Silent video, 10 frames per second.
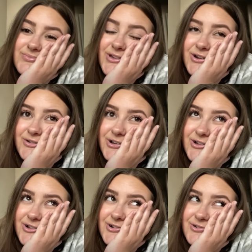I don't
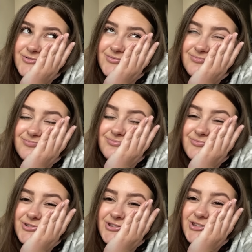know.
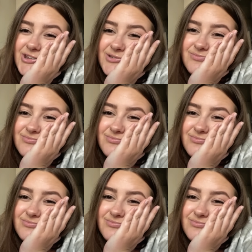We'll see.